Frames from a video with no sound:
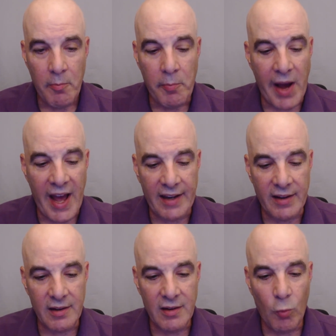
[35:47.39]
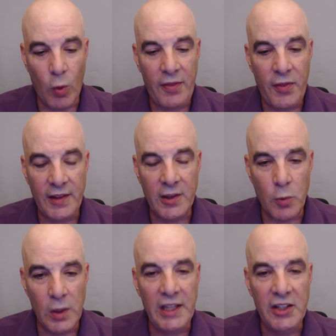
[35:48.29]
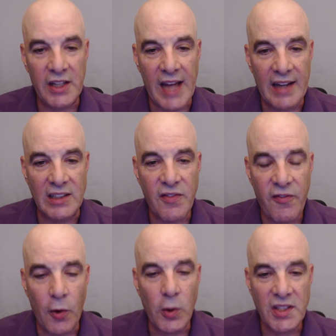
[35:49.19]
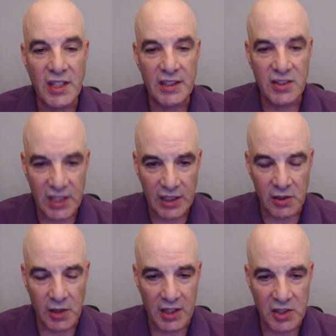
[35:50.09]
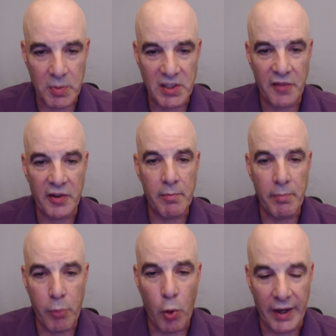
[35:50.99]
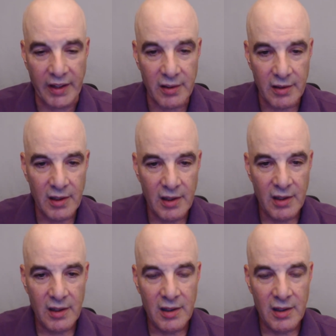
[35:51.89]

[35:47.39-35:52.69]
But one thing they're really good at is focusing a signal on a specific point.